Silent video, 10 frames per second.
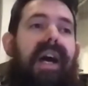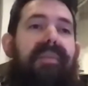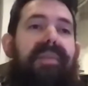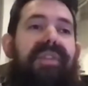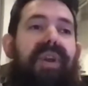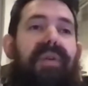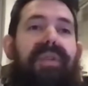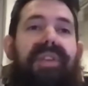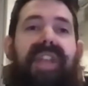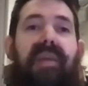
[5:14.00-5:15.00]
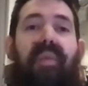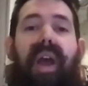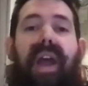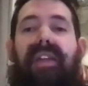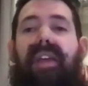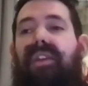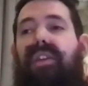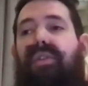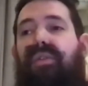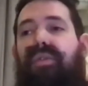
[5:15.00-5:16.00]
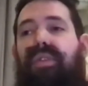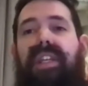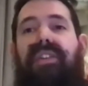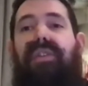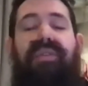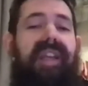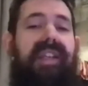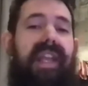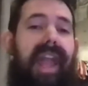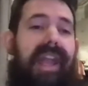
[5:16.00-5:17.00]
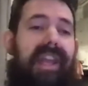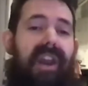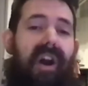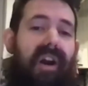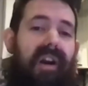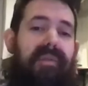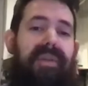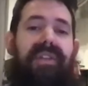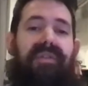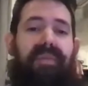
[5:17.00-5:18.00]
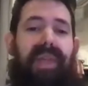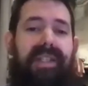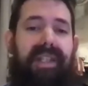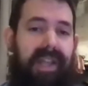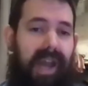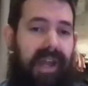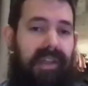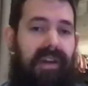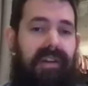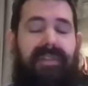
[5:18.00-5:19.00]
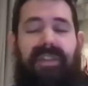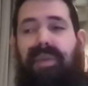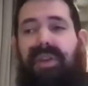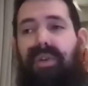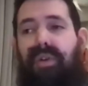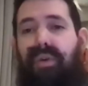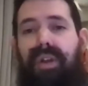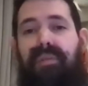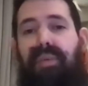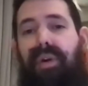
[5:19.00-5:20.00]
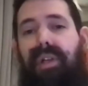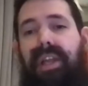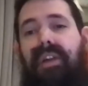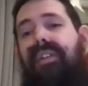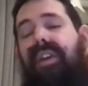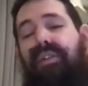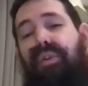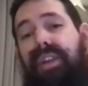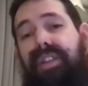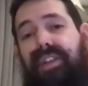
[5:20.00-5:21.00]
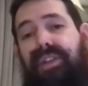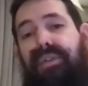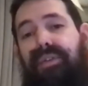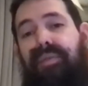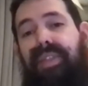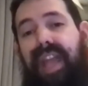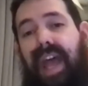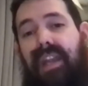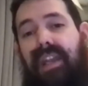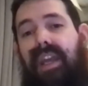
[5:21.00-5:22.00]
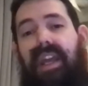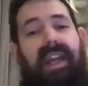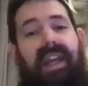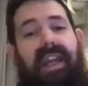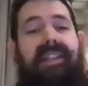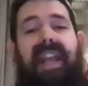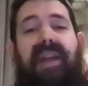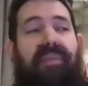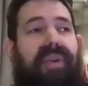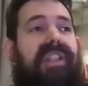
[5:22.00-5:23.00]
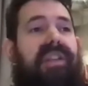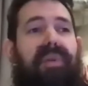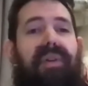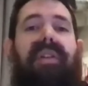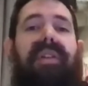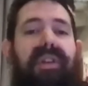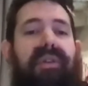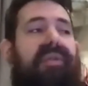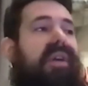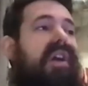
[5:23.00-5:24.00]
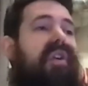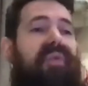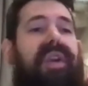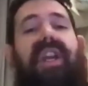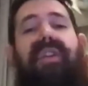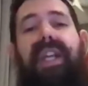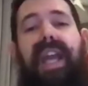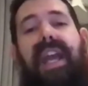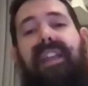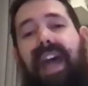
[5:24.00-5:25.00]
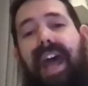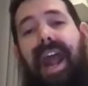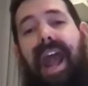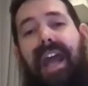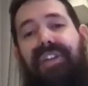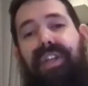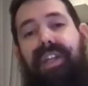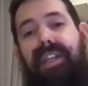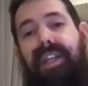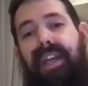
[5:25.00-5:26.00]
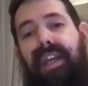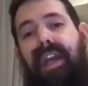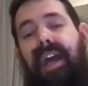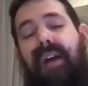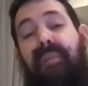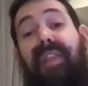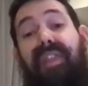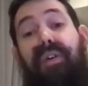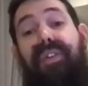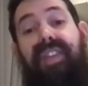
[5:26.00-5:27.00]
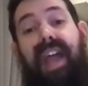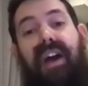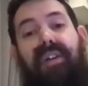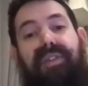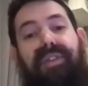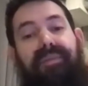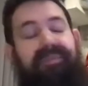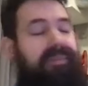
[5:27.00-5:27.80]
So the same way that you need to do things like ADR, which is replacing dialogue if it's been recorded poorly or there are noise issues from set, it's the same principle. You recreate that action and those sounds